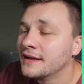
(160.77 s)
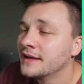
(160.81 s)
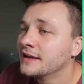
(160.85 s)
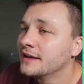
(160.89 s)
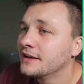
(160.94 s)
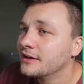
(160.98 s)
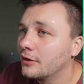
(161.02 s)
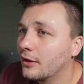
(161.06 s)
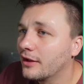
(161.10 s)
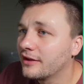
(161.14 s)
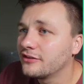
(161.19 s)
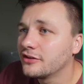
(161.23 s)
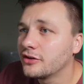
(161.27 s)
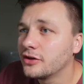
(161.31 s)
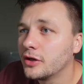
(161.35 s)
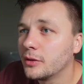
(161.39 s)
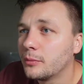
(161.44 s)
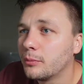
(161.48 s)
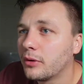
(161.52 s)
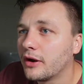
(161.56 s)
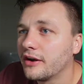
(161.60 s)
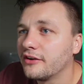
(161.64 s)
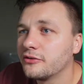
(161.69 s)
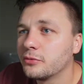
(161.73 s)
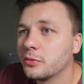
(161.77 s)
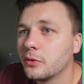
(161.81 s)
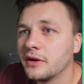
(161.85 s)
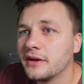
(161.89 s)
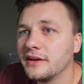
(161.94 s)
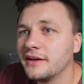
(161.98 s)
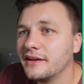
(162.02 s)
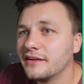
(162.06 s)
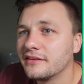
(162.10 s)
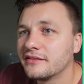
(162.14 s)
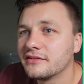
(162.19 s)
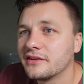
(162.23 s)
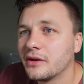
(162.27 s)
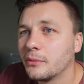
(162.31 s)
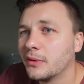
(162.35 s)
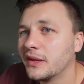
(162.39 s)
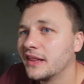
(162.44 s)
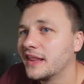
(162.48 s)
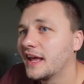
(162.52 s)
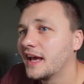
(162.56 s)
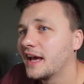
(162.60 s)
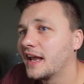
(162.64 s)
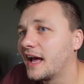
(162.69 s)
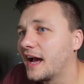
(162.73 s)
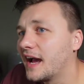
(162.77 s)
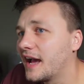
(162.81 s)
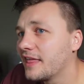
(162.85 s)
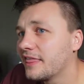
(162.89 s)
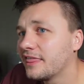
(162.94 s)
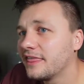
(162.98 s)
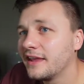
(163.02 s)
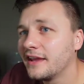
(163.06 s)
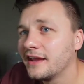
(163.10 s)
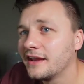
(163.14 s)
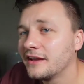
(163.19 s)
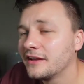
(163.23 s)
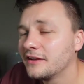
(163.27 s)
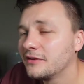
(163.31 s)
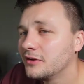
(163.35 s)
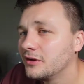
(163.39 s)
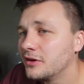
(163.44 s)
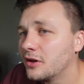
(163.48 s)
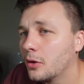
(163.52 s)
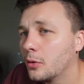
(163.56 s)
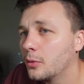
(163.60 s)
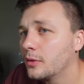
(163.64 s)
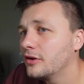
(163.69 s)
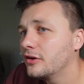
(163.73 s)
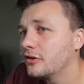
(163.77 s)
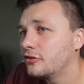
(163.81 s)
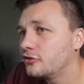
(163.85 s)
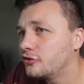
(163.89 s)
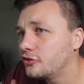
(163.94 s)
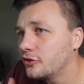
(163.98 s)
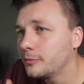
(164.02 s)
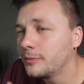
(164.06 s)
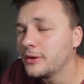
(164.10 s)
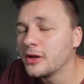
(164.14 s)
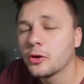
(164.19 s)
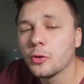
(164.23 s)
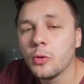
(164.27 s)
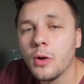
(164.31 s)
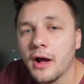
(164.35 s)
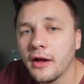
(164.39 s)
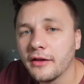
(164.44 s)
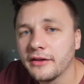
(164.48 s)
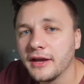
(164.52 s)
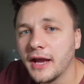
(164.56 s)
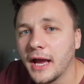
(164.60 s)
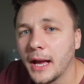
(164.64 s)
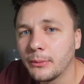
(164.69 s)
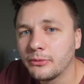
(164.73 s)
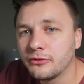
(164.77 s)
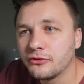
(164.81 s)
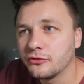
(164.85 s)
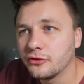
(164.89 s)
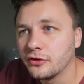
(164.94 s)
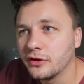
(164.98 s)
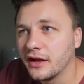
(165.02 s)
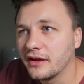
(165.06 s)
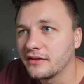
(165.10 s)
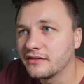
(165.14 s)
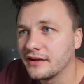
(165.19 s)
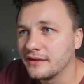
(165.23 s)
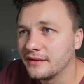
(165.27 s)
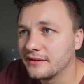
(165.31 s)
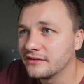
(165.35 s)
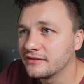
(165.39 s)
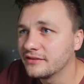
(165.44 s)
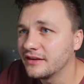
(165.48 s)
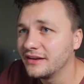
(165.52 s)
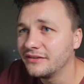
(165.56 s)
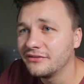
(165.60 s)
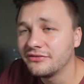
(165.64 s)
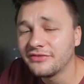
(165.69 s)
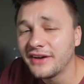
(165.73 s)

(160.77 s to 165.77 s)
You know, that's a good price point. He is someone that I think, you know, should be a quality option for you guys on the slate.